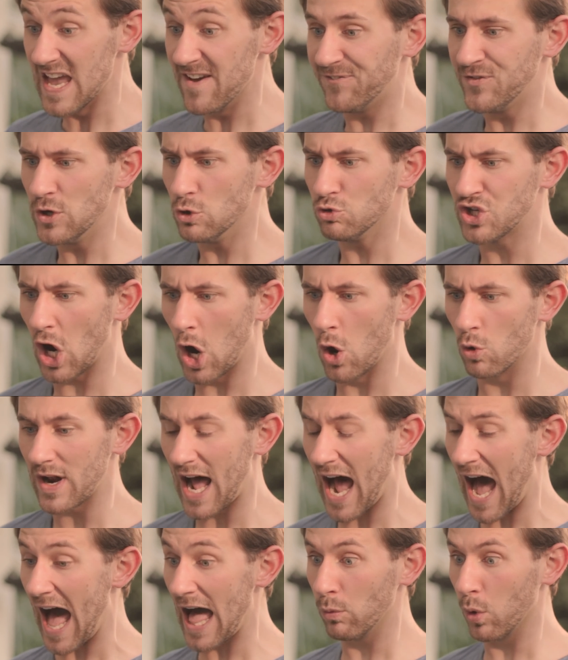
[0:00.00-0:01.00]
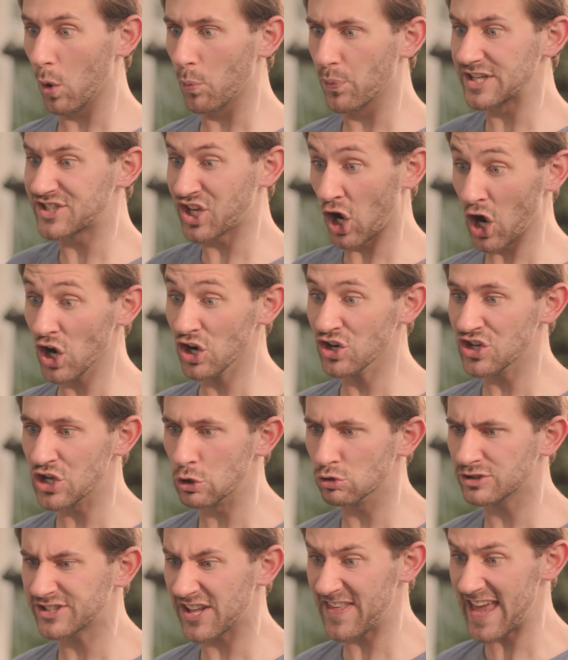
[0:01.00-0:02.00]
If you don't, I will return you
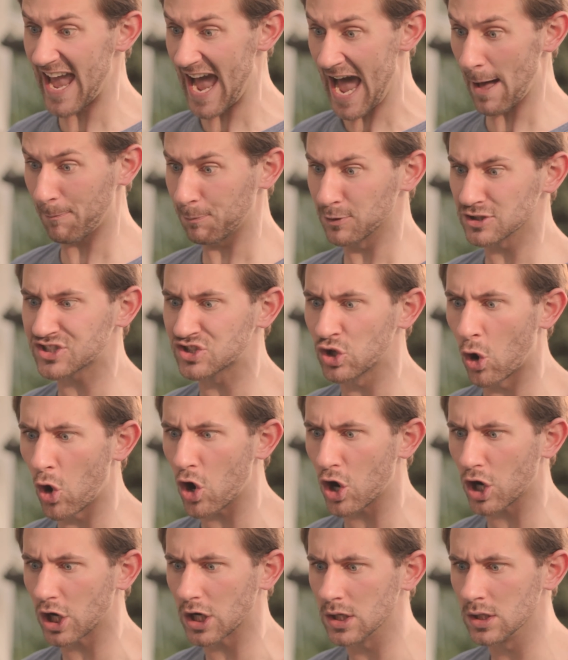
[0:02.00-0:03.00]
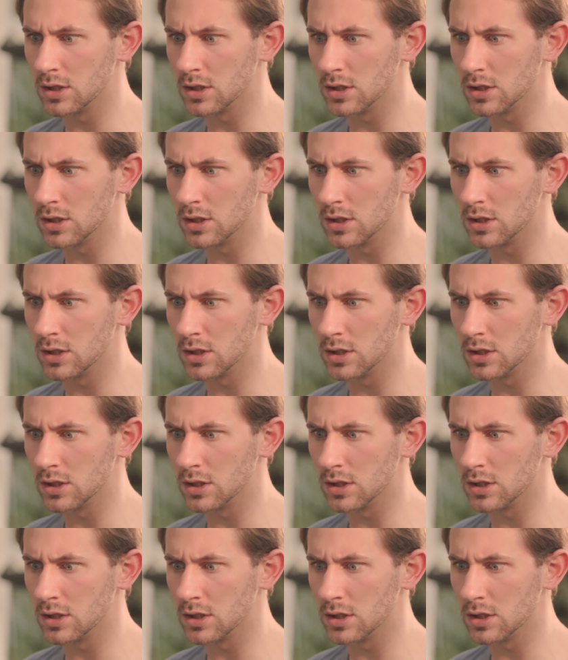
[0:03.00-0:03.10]
to the Apple Store.